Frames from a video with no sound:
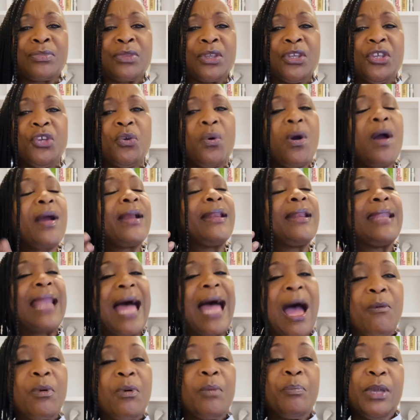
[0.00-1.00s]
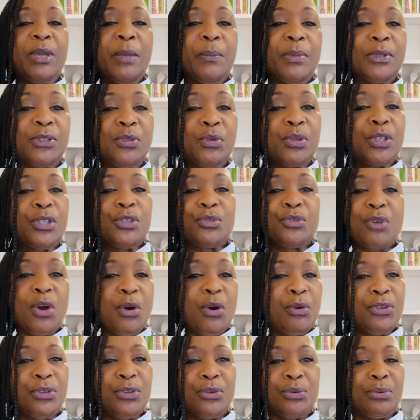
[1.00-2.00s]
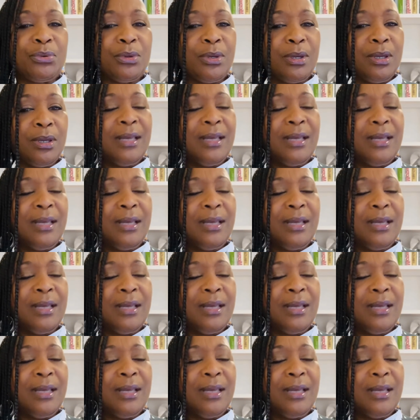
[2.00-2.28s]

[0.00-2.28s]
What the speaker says: You are allowing people to control you.